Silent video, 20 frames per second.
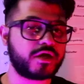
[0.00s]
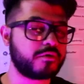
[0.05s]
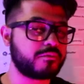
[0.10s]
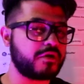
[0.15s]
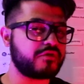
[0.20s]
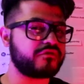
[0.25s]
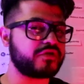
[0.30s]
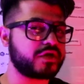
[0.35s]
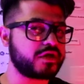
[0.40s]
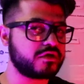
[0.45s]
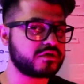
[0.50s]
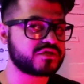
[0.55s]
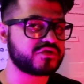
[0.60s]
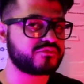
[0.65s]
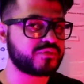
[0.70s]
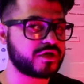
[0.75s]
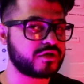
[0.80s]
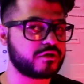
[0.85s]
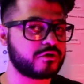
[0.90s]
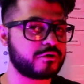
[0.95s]
I know my videos have
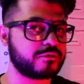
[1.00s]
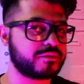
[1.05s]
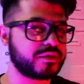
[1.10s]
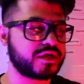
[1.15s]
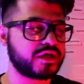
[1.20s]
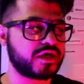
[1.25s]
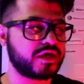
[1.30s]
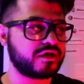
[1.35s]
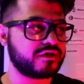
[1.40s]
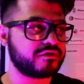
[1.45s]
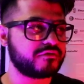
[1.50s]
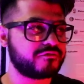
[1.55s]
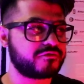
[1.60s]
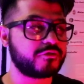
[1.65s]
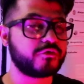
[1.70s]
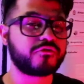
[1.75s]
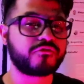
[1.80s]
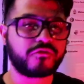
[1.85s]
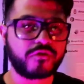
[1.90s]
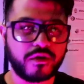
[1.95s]
been a little bit uh,
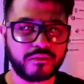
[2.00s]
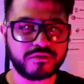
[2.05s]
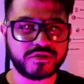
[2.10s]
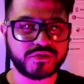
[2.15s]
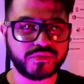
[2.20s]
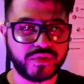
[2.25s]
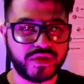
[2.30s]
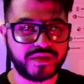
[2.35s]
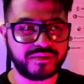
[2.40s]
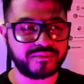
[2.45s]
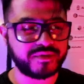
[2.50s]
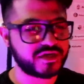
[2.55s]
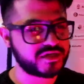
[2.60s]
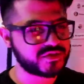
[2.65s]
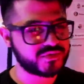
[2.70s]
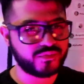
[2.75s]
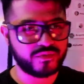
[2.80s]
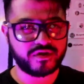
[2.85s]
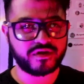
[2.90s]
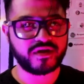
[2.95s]
few and far between, but I
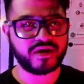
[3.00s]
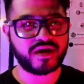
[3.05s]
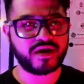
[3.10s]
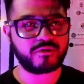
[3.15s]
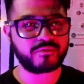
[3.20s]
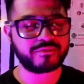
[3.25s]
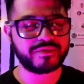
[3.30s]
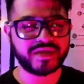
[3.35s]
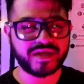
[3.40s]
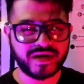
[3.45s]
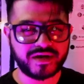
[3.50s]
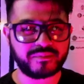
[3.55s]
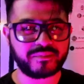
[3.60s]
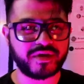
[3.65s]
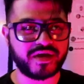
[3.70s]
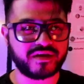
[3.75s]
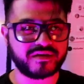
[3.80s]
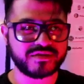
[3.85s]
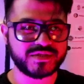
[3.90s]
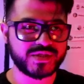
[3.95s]
swear to God I will be getting
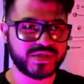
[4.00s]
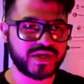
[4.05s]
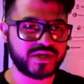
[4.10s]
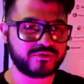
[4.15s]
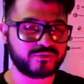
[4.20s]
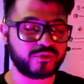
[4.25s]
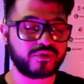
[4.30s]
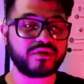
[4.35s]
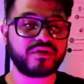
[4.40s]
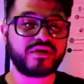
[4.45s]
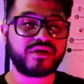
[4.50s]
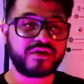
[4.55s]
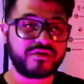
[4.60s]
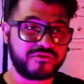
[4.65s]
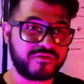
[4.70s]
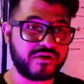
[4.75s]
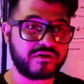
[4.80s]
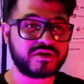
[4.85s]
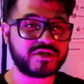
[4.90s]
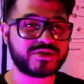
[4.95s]
back on schedule
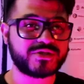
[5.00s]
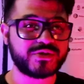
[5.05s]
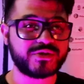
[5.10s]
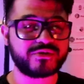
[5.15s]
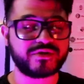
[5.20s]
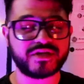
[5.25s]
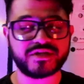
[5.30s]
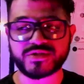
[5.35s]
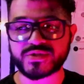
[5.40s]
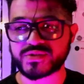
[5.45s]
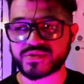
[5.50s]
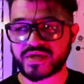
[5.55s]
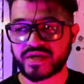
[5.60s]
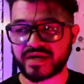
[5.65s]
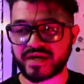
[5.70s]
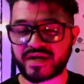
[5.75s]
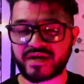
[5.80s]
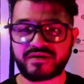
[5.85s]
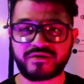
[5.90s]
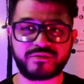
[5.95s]
very soon. I just I
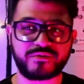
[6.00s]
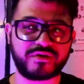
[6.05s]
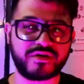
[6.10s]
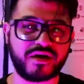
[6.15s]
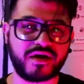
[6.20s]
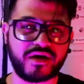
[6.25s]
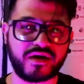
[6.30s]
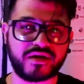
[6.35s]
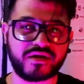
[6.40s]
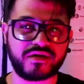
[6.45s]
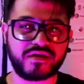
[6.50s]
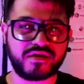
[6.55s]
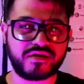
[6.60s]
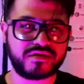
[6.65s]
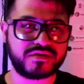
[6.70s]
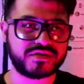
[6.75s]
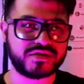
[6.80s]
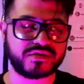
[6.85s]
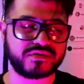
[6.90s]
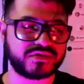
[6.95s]
got a new dog,
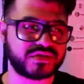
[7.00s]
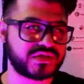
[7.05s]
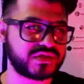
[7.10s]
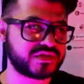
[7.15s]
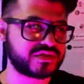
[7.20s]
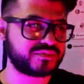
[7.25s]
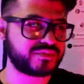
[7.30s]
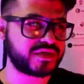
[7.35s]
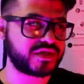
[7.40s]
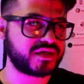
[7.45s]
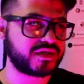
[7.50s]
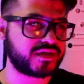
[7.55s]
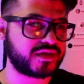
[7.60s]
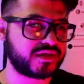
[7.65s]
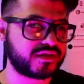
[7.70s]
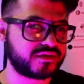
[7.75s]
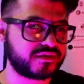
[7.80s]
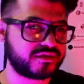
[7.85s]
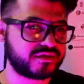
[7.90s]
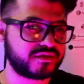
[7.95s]
so it's it's been
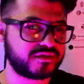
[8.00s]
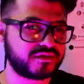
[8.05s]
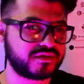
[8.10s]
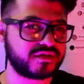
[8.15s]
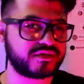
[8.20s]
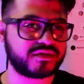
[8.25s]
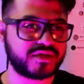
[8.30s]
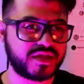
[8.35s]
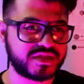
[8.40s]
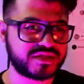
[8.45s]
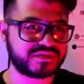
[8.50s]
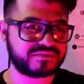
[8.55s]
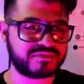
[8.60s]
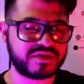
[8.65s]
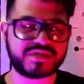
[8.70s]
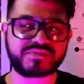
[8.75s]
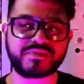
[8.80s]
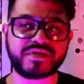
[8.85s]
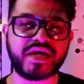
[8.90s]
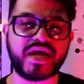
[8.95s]
uh, it's
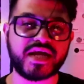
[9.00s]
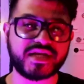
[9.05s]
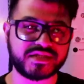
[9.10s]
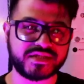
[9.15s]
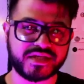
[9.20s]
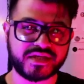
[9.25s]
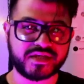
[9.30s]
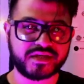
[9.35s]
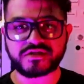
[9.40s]
it's been hectic.